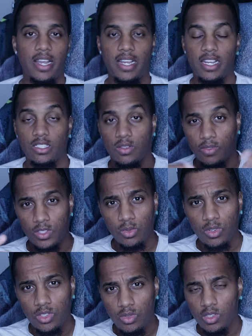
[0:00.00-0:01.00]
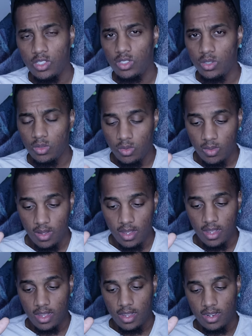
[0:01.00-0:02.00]
All right, guys. So for 2022,
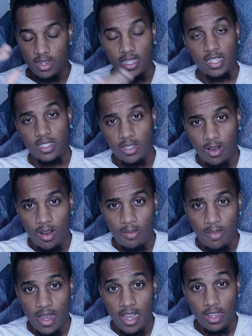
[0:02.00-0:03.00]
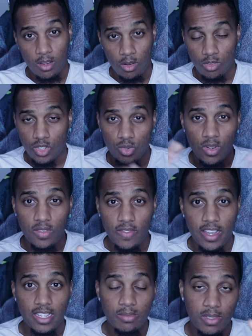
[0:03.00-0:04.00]
these are my go-to
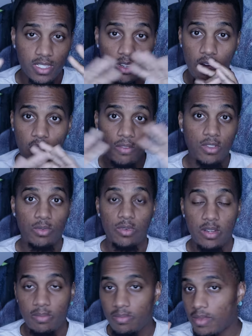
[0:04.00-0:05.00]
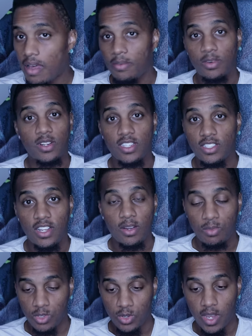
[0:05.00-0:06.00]
investments off the rip. Not even going to
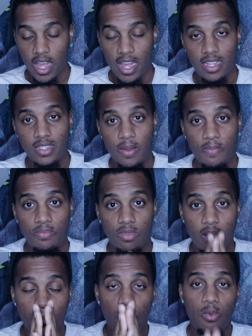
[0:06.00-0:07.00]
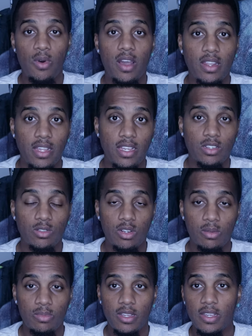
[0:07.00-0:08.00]
stunt with you guys. Number one is
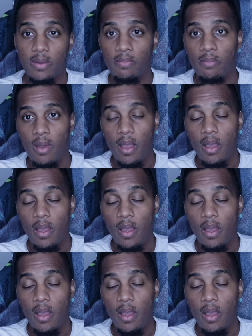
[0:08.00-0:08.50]
going to be